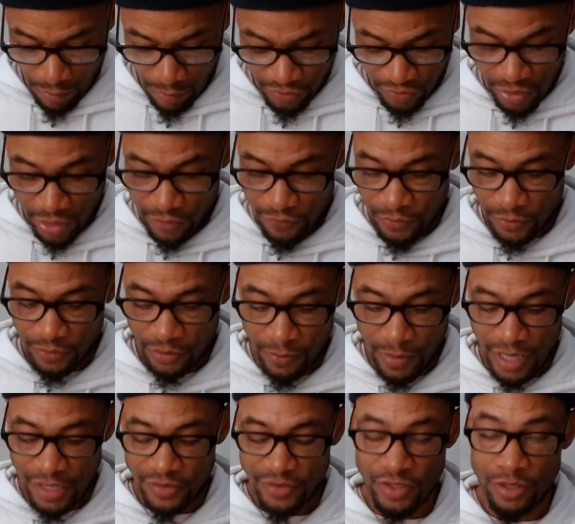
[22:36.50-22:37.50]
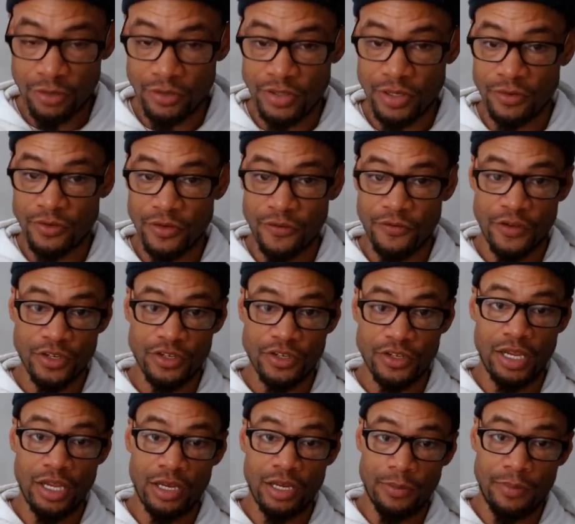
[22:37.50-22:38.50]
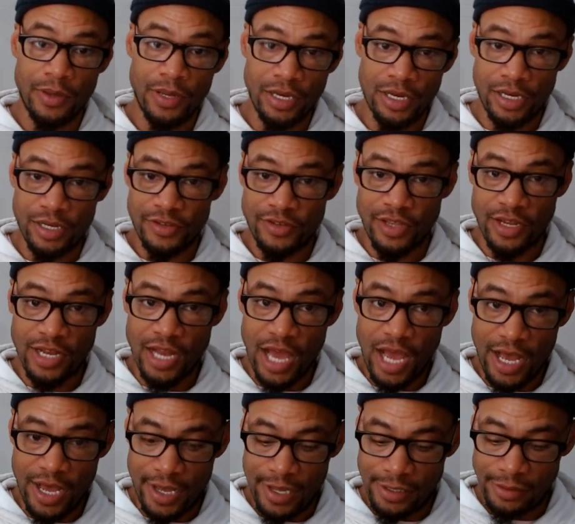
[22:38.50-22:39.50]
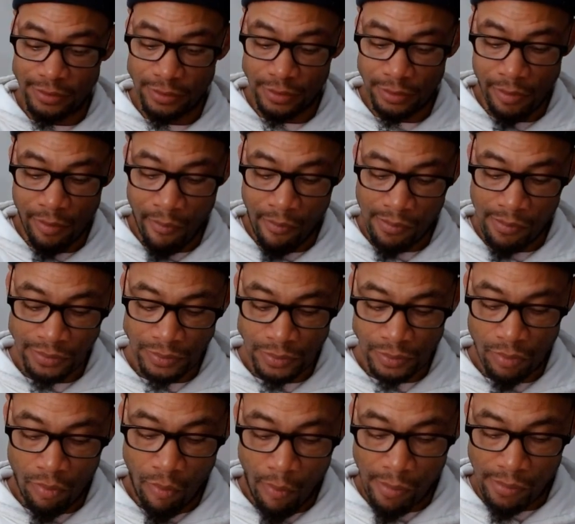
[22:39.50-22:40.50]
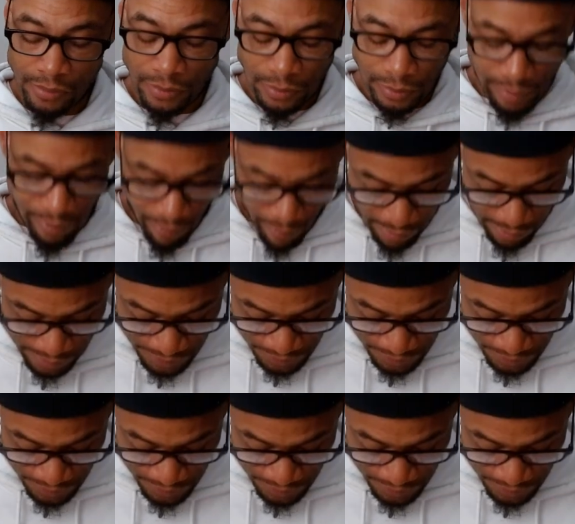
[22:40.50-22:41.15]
Stealing from somebody single, self-sufficient, and independent, it's a nine. Mm -hmm.